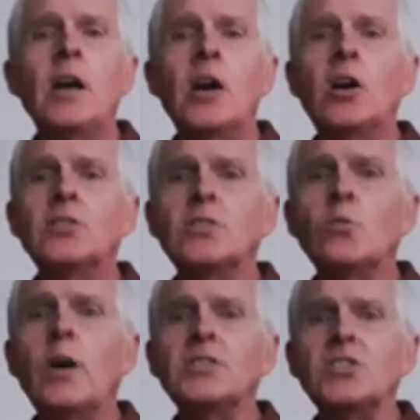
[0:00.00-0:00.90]
or
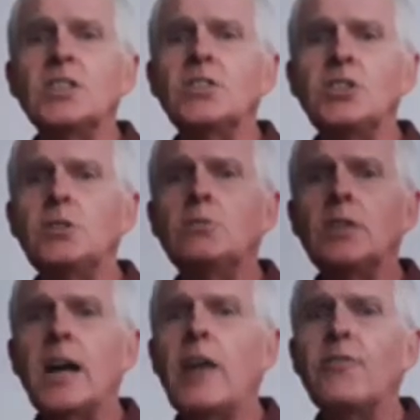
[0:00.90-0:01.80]
the watch that you
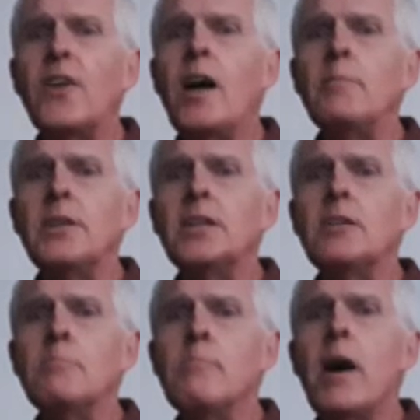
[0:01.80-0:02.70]
got from
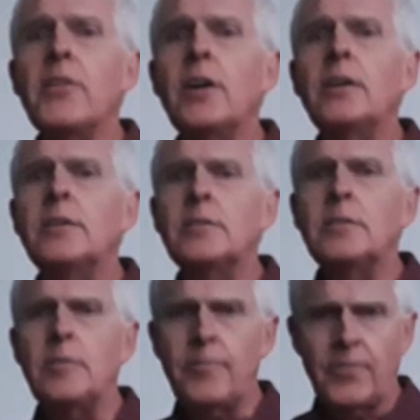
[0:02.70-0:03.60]
your
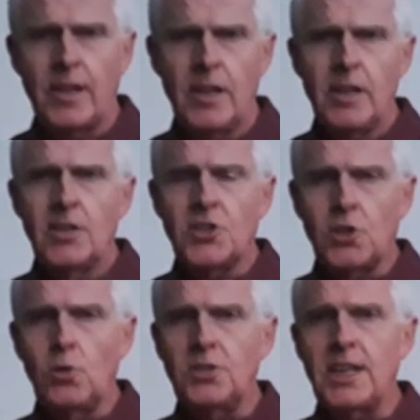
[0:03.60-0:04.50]
mother.
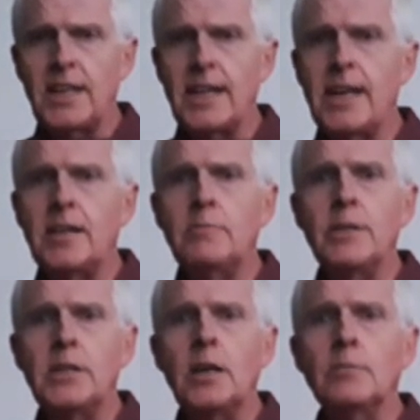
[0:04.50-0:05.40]
So take care,
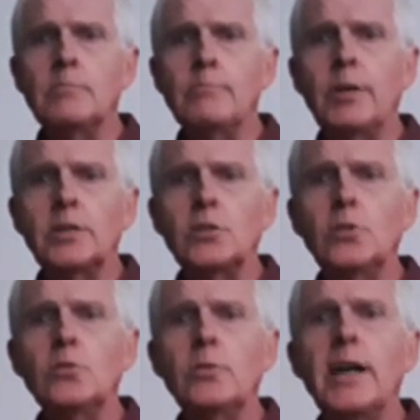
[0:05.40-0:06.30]
me young
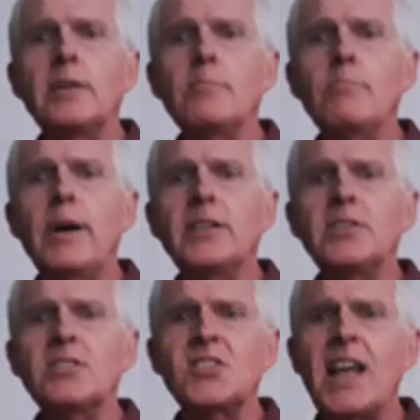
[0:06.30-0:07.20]
bucko, and mind
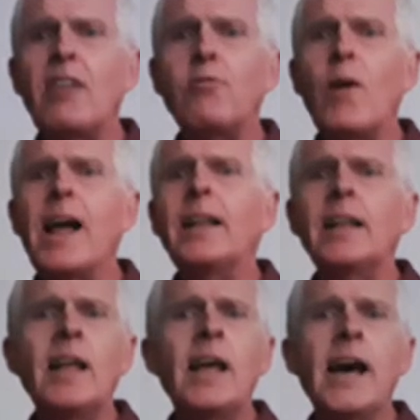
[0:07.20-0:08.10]
yourself well,
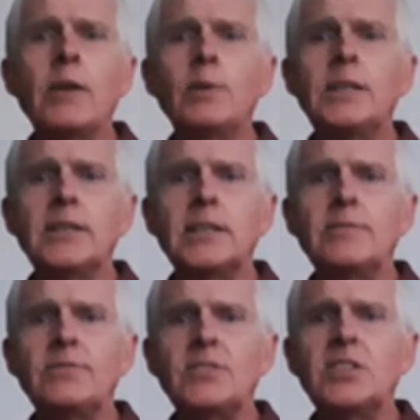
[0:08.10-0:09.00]
and will you
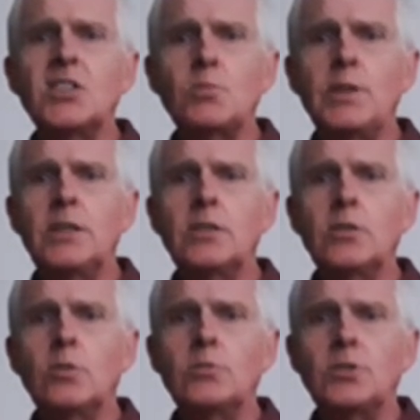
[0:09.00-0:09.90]
give this sweet
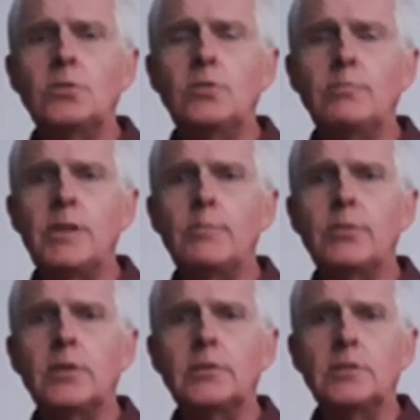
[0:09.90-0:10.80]
note to me
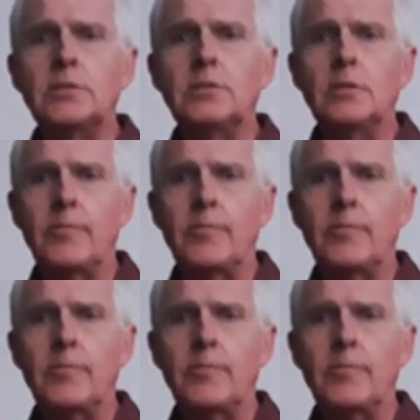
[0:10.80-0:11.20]
brother?